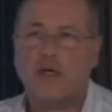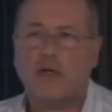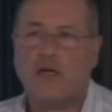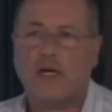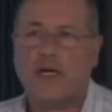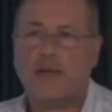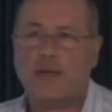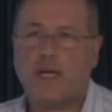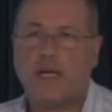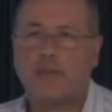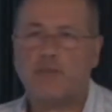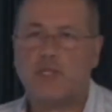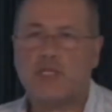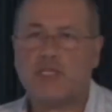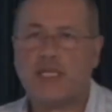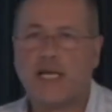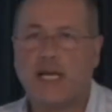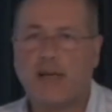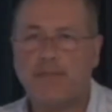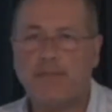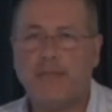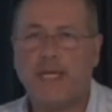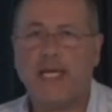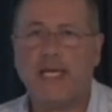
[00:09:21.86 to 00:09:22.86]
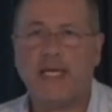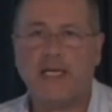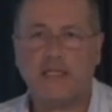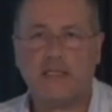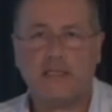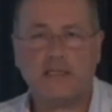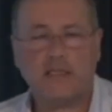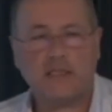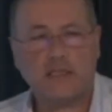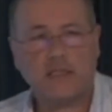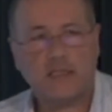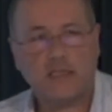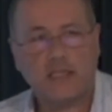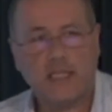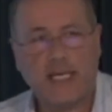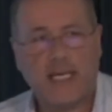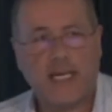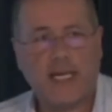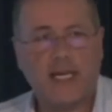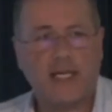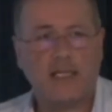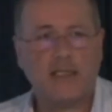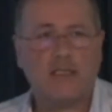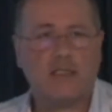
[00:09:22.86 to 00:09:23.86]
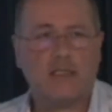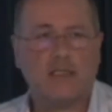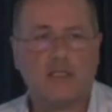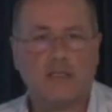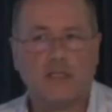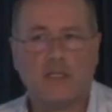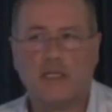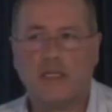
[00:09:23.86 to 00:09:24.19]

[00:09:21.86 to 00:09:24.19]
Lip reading: I'm just amazed that